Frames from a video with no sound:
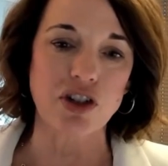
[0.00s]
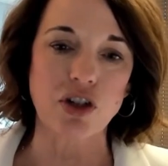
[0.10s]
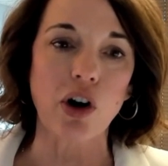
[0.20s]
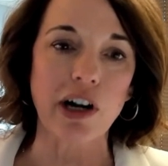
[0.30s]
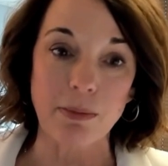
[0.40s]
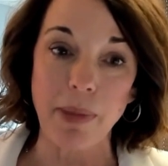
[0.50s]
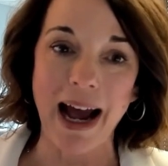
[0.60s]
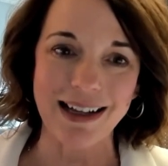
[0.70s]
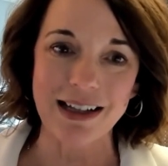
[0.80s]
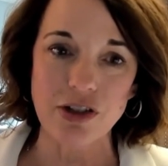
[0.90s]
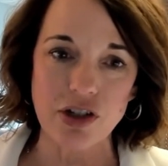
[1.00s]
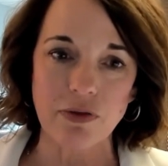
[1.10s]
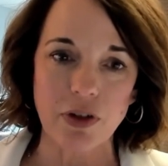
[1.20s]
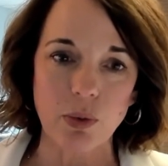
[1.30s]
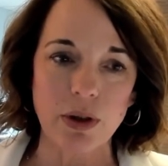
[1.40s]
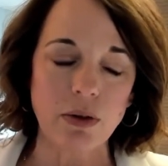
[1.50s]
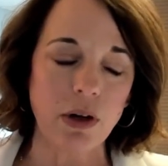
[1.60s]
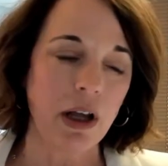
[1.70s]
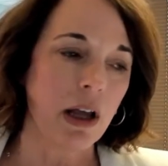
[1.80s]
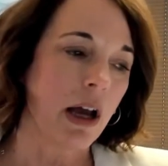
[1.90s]
starting package, if you will.
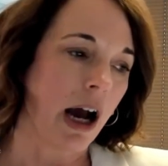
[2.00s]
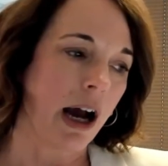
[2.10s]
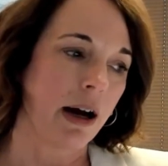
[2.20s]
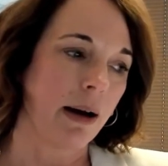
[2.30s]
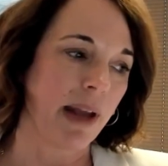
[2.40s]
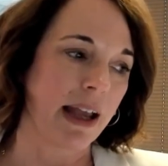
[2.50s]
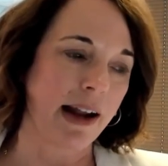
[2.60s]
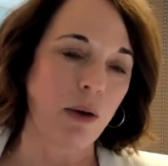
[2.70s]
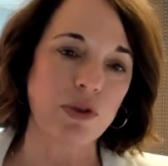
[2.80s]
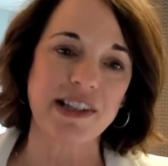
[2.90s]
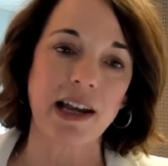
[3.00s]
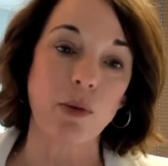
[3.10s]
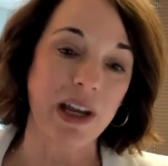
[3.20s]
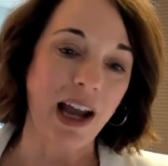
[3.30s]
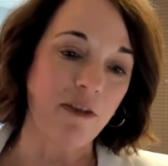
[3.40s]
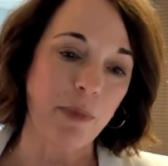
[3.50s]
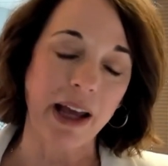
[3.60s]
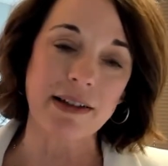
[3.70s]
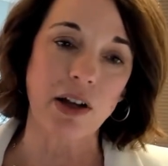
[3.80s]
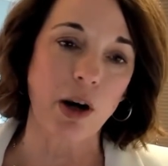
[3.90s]
And I will say we have
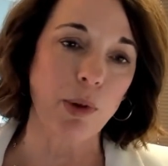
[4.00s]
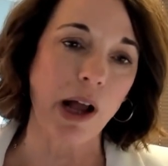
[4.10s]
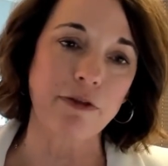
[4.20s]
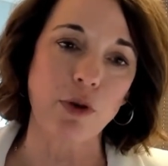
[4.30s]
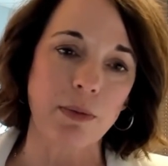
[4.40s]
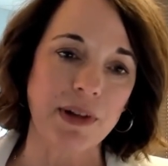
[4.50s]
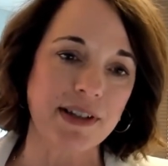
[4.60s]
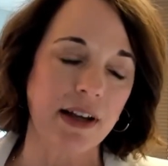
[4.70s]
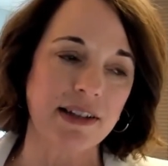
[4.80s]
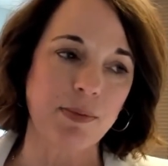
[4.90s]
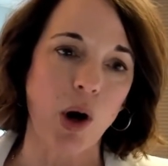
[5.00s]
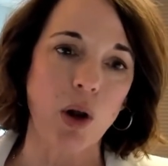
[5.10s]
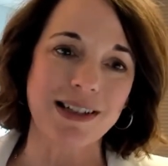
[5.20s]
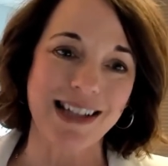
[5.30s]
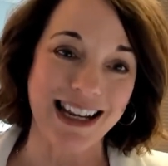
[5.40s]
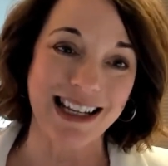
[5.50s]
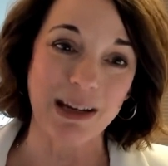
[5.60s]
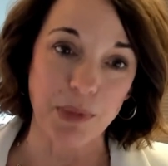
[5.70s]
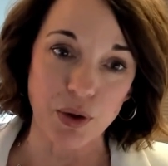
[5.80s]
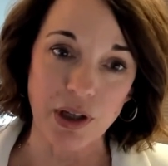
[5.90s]
banks on our platform as small as
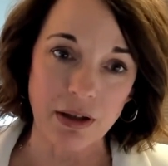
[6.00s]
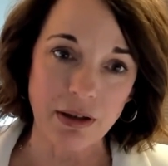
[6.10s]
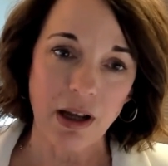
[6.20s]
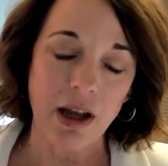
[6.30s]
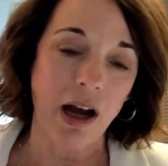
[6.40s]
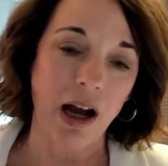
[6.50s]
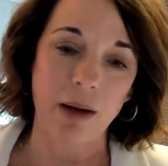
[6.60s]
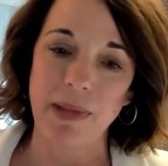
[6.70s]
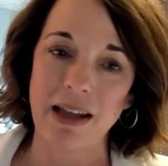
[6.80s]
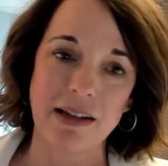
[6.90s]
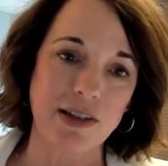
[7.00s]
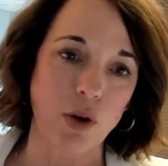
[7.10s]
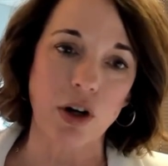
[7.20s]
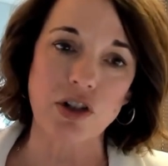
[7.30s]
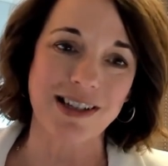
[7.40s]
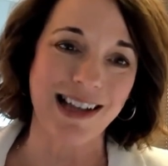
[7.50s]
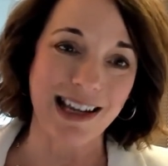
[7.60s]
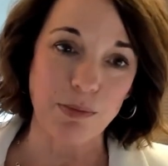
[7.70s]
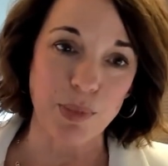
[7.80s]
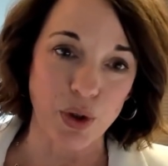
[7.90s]
80 million. And as large as
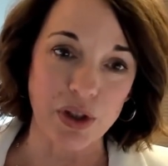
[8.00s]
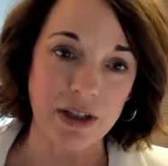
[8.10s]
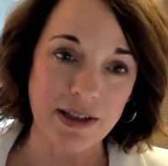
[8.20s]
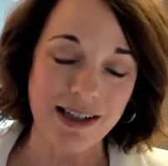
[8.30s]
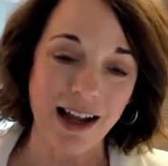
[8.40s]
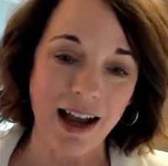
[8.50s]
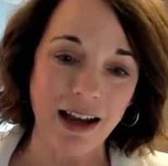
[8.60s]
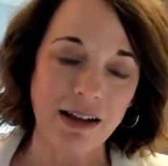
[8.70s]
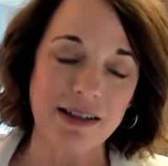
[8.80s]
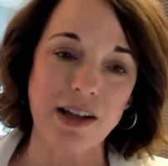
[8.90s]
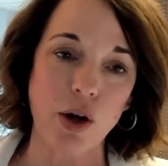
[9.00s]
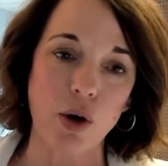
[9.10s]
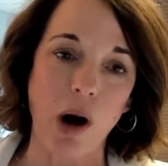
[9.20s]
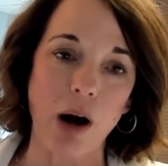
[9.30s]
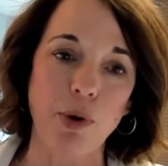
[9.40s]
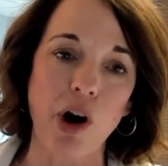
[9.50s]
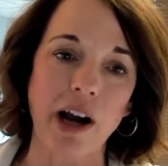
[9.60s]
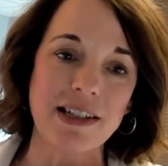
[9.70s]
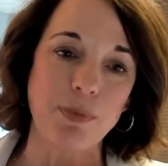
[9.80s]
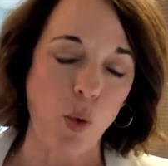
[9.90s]
8 billion today. So our
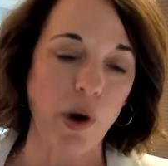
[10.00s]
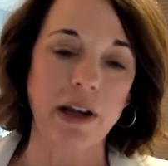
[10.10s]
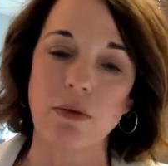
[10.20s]
price point